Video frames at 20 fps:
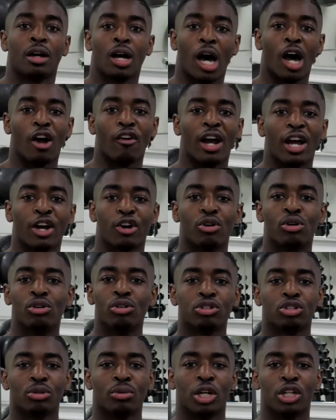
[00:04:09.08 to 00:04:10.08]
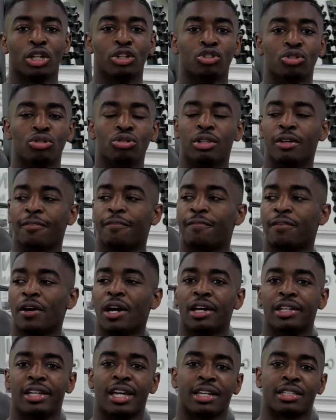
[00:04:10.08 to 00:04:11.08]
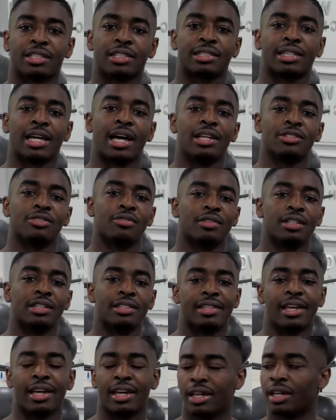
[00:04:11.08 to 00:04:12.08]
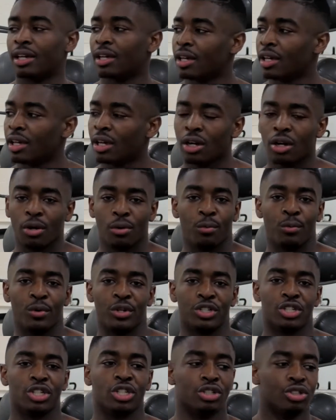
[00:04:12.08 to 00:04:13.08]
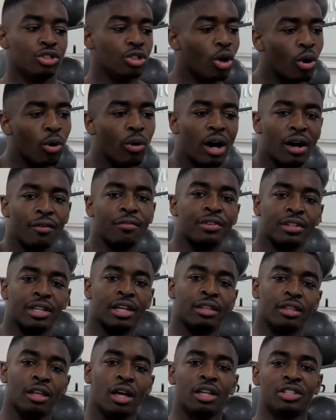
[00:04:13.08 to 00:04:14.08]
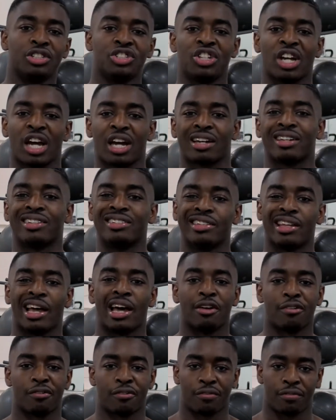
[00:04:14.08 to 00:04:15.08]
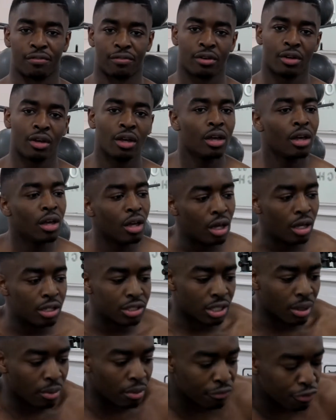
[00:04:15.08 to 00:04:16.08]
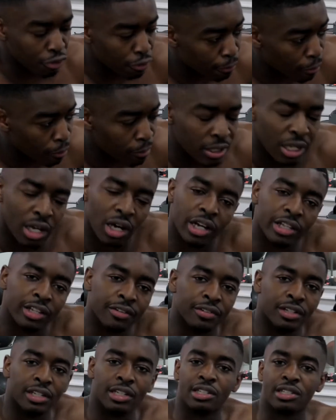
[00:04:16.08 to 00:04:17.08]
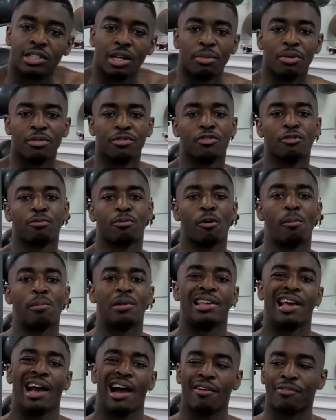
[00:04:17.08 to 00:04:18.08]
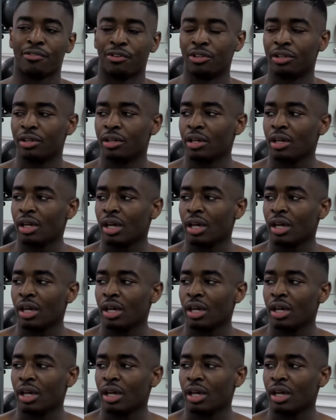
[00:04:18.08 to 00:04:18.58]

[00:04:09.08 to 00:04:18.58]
All right, cool, so we're gonna do the third exercise of the day, which is no other than a jackknife. Some of you probably heard of it, some of you probably haven't.